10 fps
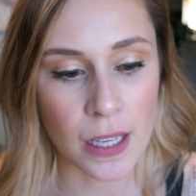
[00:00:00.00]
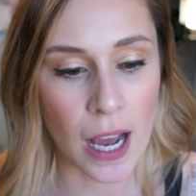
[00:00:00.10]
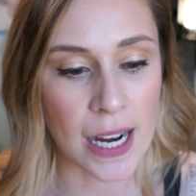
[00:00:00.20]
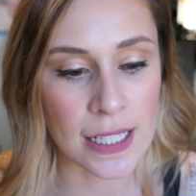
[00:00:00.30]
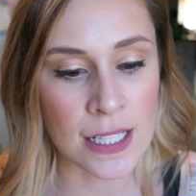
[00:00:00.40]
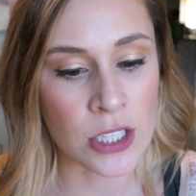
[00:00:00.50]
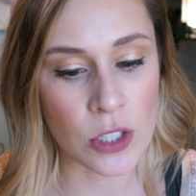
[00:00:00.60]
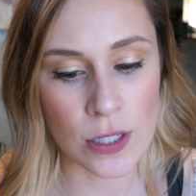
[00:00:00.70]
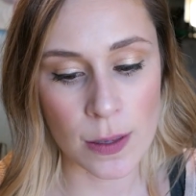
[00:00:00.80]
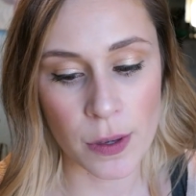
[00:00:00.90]
I need to
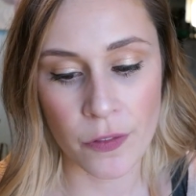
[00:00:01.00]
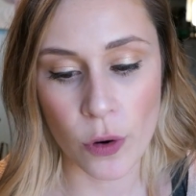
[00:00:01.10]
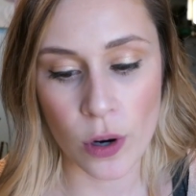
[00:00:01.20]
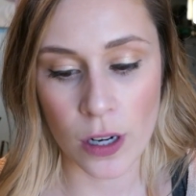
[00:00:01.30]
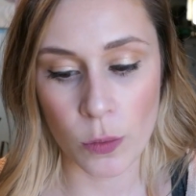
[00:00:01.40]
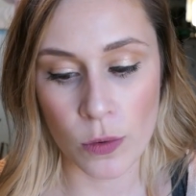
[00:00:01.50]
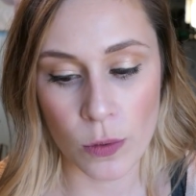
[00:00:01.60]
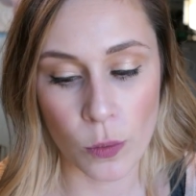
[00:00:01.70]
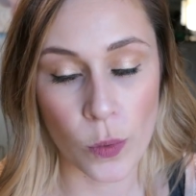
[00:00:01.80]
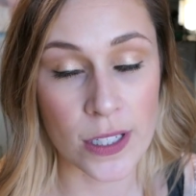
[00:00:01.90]
use it before
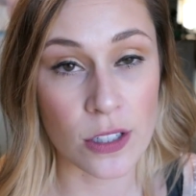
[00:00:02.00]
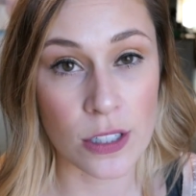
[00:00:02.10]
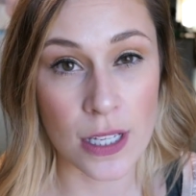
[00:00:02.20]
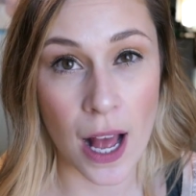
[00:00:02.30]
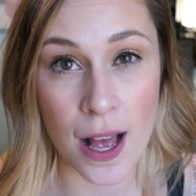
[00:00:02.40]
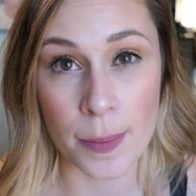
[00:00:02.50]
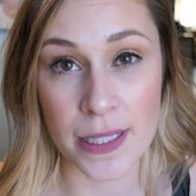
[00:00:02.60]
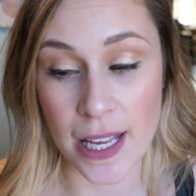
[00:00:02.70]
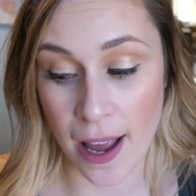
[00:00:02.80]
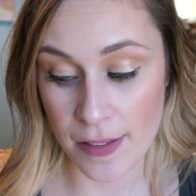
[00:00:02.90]
winters up
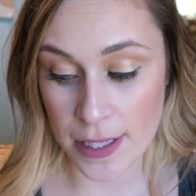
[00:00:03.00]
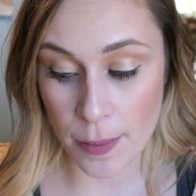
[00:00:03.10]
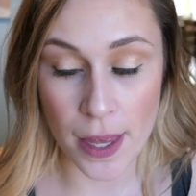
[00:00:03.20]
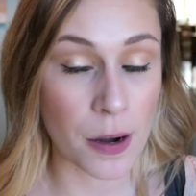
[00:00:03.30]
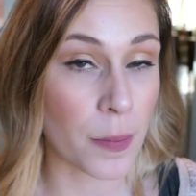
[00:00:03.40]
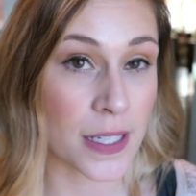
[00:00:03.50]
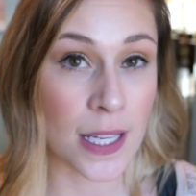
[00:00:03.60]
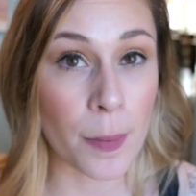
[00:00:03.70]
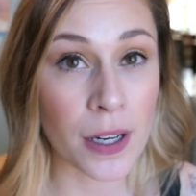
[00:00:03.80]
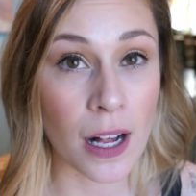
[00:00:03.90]
because I have some that are my
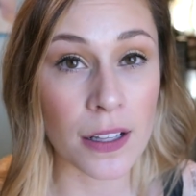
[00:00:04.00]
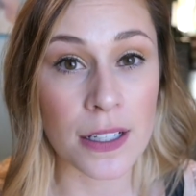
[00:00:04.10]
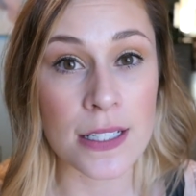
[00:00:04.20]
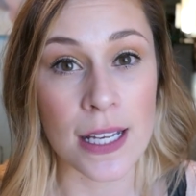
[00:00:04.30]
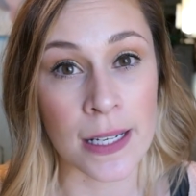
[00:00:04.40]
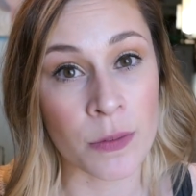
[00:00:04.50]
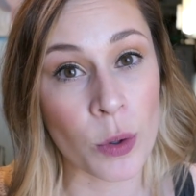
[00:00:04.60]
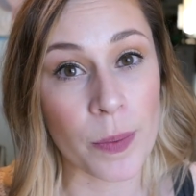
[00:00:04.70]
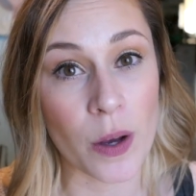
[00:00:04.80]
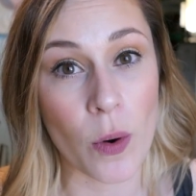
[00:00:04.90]
summer colors and it
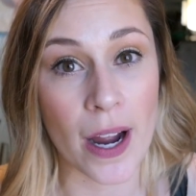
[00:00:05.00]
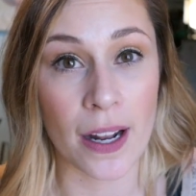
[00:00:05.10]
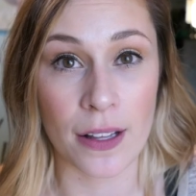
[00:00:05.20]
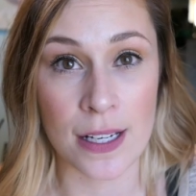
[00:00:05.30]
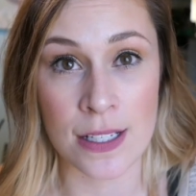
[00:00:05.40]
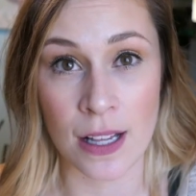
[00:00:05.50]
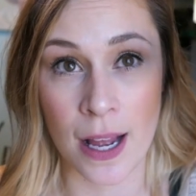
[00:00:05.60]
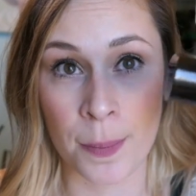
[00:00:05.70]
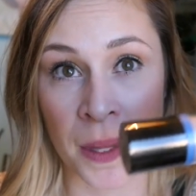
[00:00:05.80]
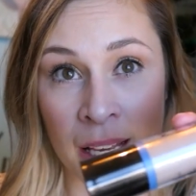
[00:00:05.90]
will be a while until
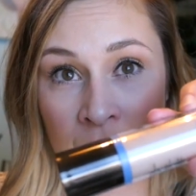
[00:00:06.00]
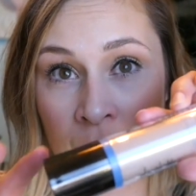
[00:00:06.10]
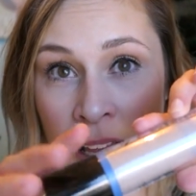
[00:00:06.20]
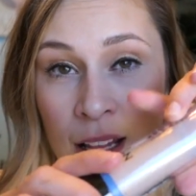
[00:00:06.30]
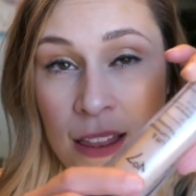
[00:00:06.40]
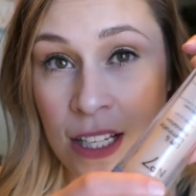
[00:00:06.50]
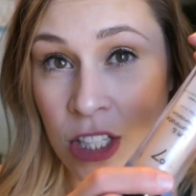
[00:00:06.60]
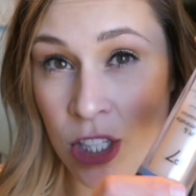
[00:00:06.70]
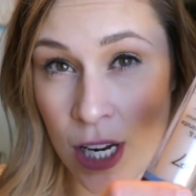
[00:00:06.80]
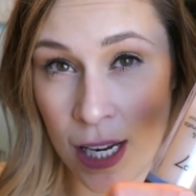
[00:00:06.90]
I'm like this
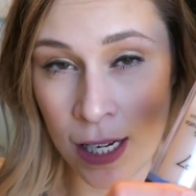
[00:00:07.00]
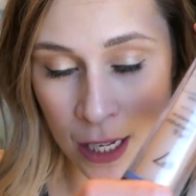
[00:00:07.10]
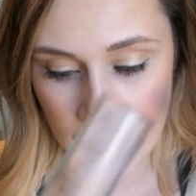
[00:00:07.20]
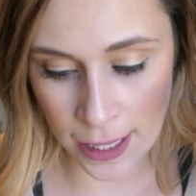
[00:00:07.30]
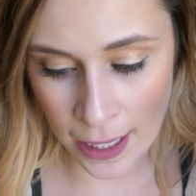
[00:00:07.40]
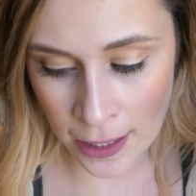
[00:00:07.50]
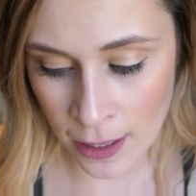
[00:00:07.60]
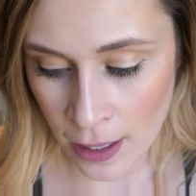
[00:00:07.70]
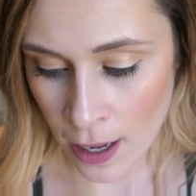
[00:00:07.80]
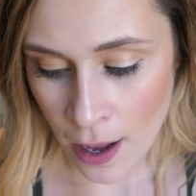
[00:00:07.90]
shade again.